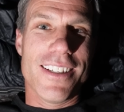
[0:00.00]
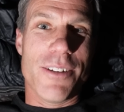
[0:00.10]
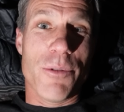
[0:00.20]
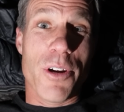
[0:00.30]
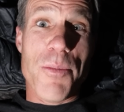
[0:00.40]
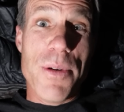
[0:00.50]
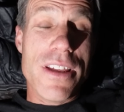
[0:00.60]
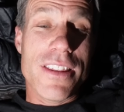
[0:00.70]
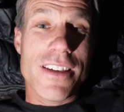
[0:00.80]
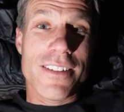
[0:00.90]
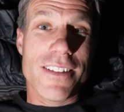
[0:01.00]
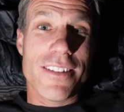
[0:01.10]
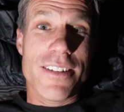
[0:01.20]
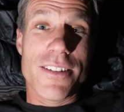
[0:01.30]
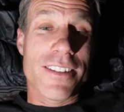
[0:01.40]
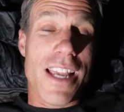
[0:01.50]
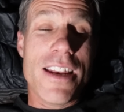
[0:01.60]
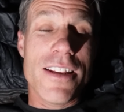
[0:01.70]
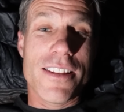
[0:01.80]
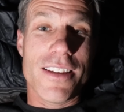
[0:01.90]
And one of the big things is, the
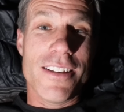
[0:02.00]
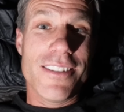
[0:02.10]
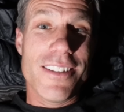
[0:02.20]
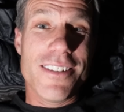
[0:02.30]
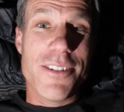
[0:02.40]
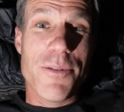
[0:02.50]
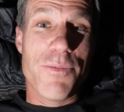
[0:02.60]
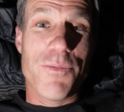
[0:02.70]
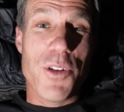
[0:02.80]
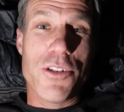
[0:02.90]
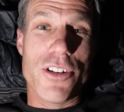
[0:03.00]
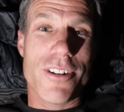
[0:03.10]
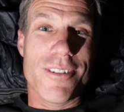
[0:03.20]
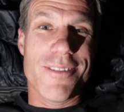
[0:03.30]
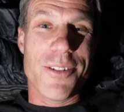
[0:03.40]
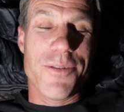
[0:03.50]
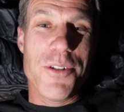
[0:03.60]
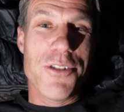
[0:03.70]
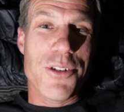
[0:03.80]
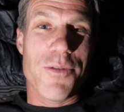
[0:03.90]
exciting things is the future
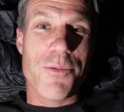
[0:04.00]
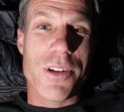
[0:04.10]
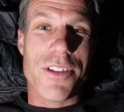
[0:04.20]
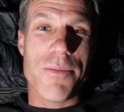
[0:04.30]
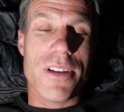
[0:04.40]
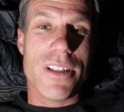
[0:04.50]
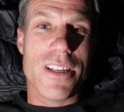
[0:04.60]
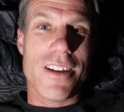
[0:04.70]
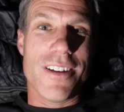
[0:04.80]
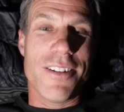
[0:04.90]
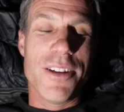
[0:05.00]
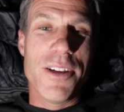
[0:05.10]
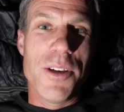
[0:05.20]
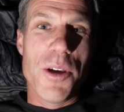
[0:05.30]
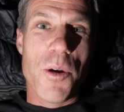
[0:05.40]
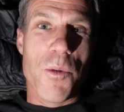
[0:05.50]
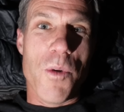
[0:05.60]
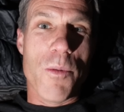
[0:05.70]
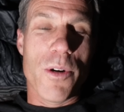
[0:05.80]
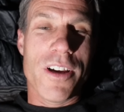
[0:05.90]
of with Amelia and
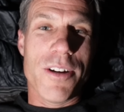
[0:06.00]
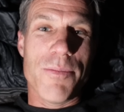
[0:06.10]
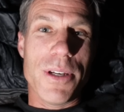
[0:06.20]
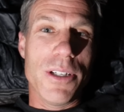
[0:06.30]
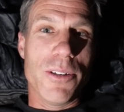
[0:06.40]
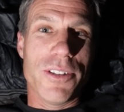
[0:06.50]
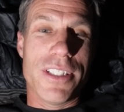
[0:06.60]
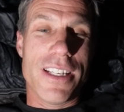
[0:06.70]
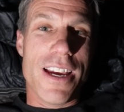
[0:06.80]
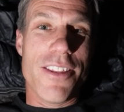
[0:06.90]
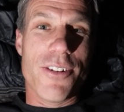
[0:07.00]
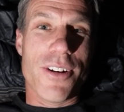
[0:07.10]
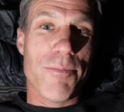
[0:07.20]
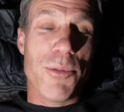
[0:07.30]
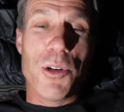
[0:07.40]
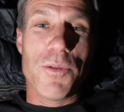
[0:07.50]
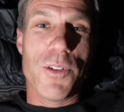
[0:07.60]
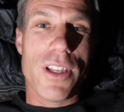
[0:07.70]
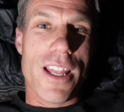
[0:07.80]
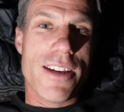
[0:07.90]
what we're going to build together, a
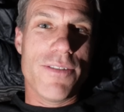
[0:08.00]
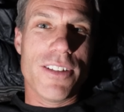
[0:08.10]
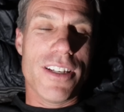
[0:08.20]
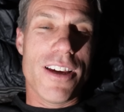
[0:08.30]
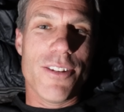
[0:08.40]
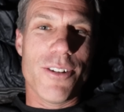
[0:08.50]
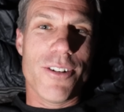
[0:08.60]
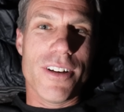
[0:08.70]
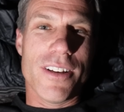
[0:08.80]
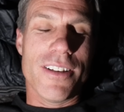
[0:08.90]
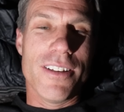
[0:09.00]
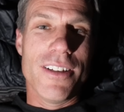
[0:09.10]
beautiful life together and